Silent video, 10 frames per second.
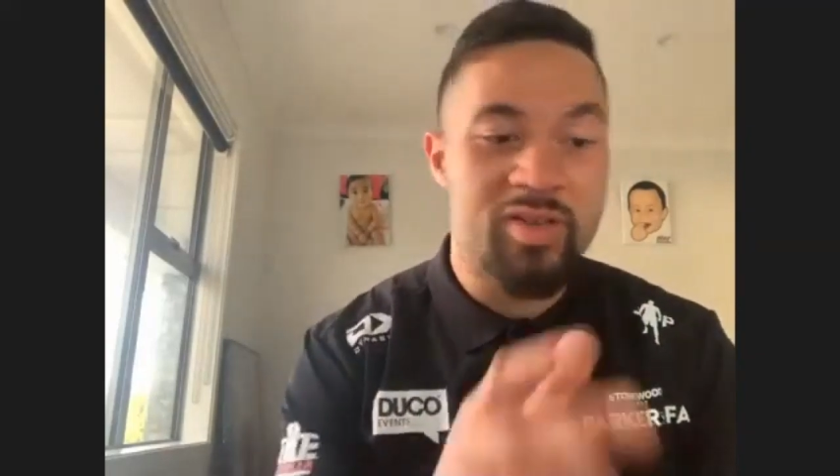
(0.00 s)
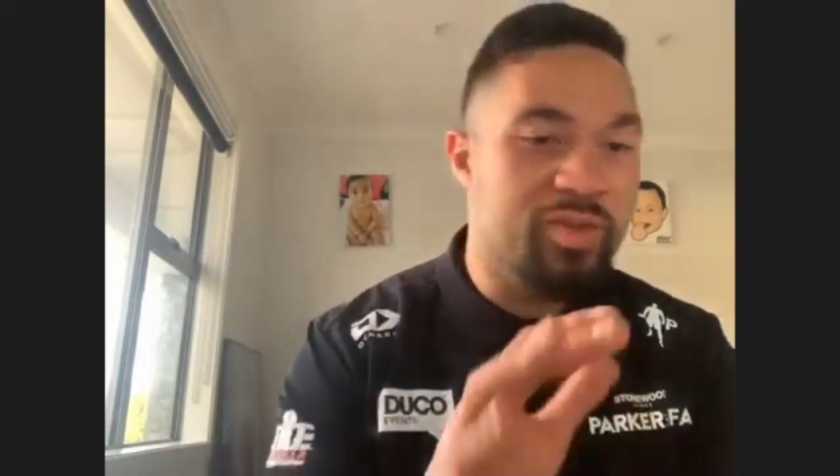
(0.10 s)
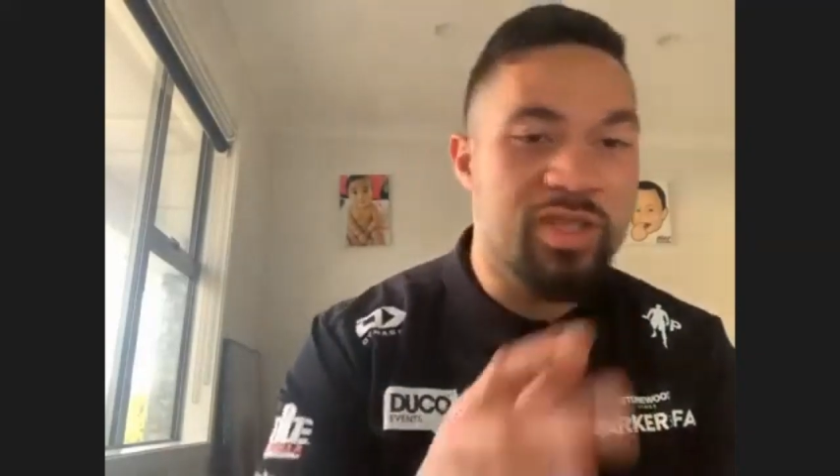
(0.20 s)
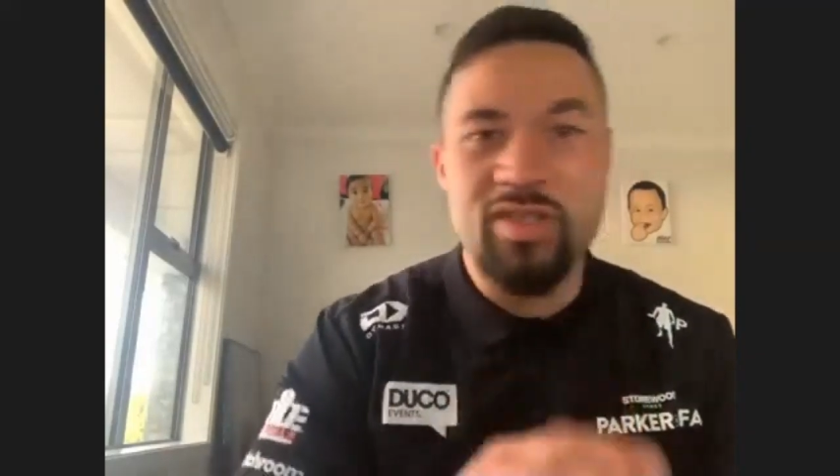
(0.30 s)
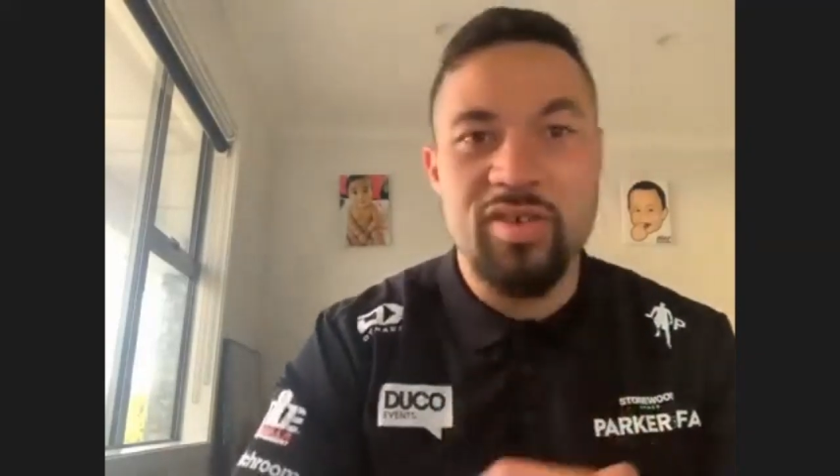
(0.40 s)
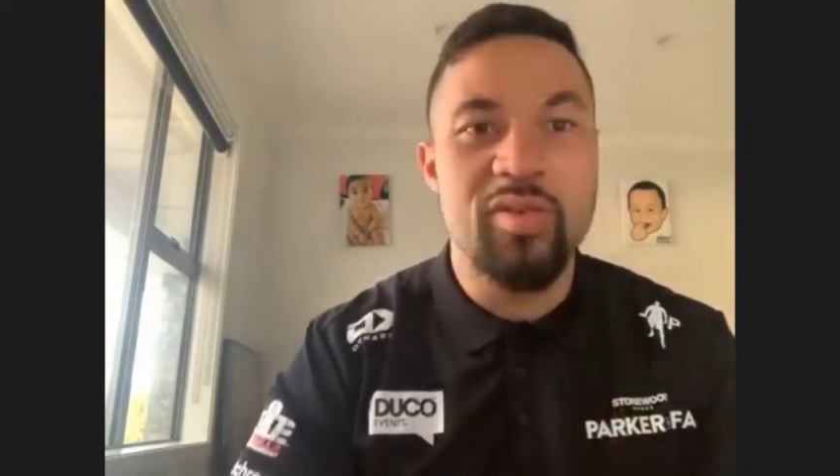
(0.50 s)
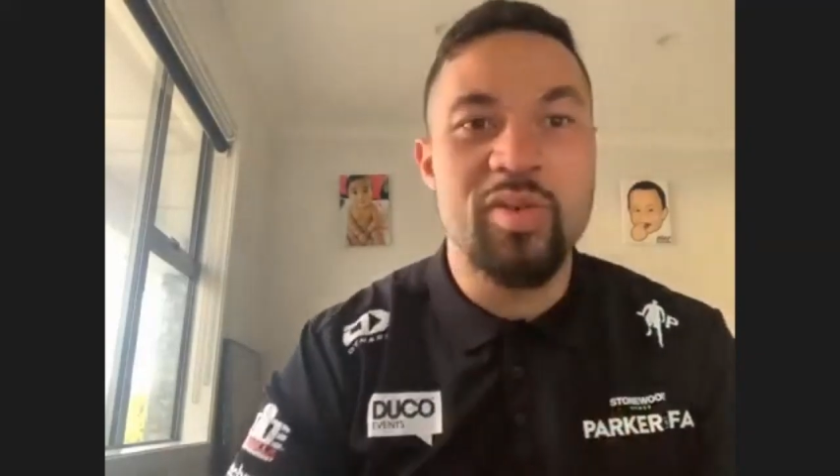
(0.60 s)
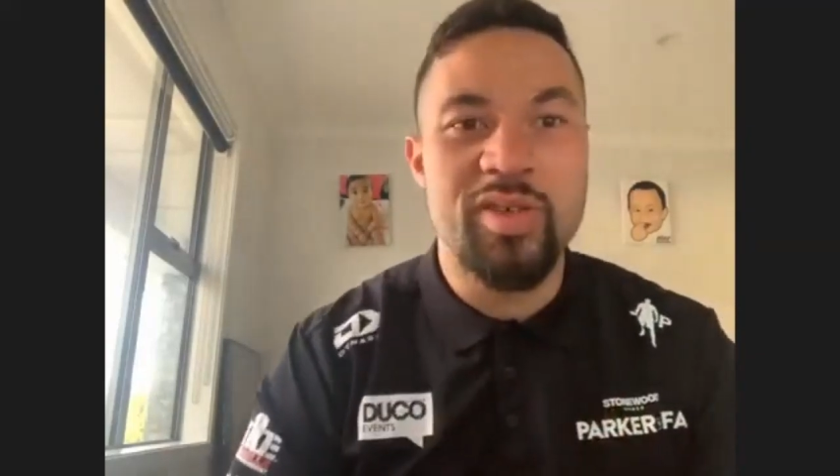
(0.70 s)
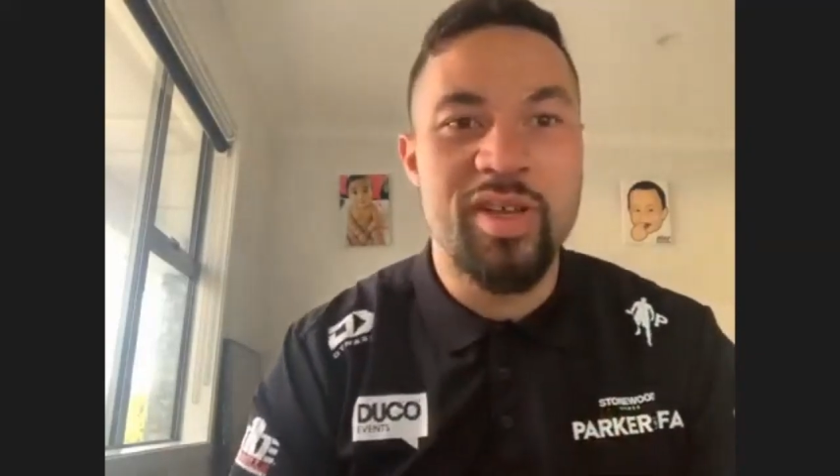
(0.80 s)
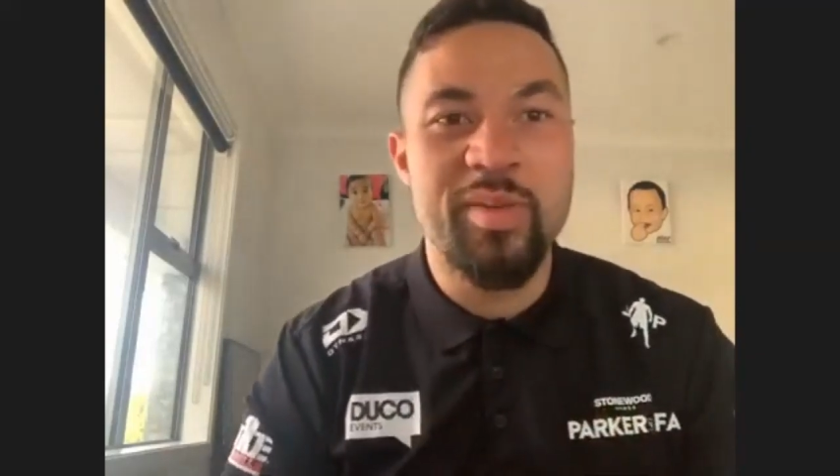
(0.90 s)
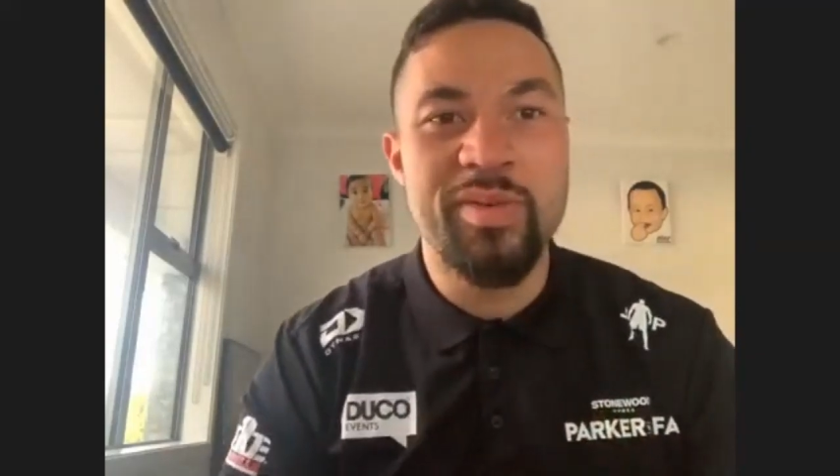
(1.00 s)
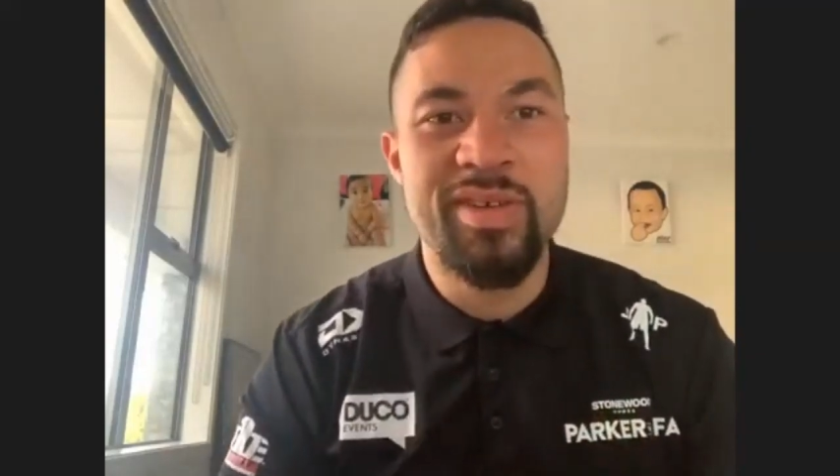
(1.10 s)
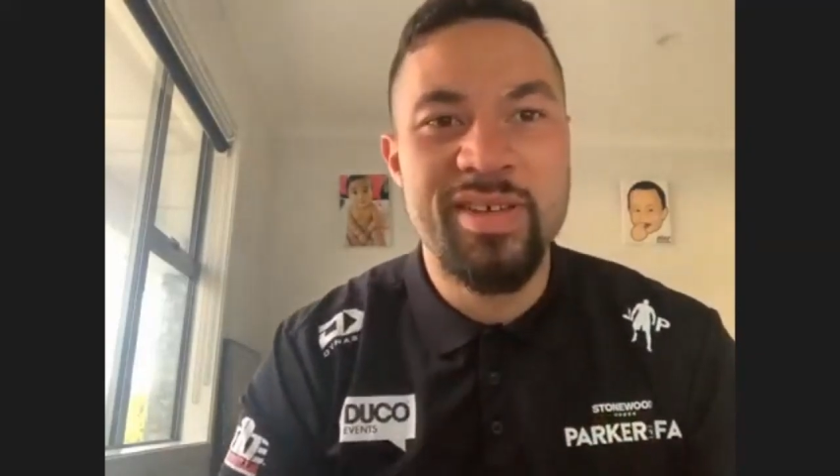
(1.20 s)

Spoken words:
because we just don't know what's going to happen.